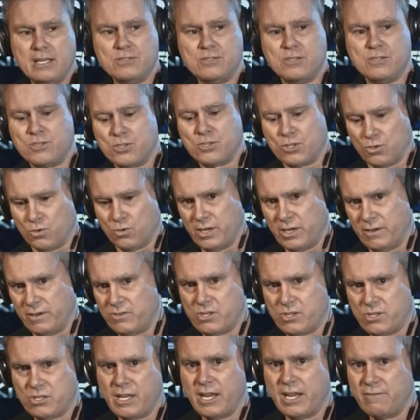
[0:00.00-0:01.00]
the story of
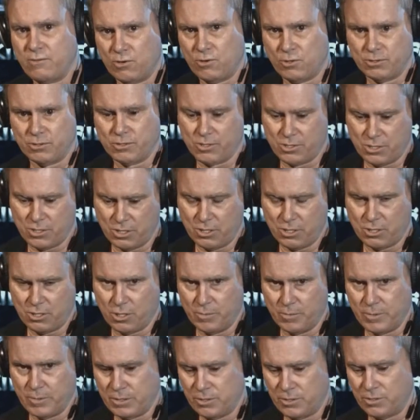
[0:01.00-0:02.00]
slaveholders
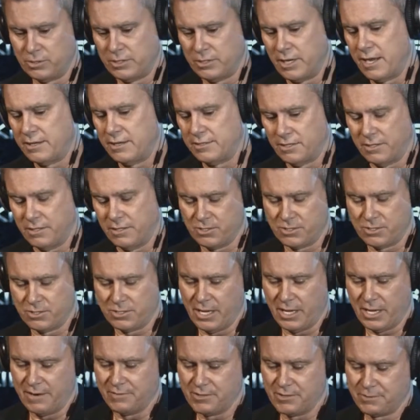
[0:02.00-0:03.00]
determined to hold on to their
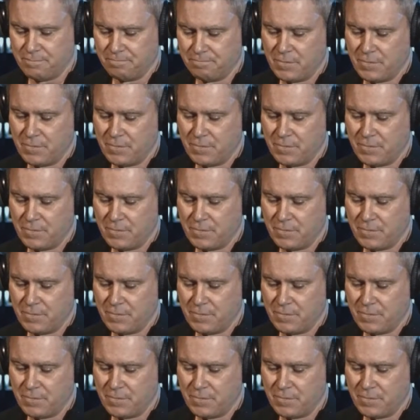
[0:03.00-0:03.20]
slaves.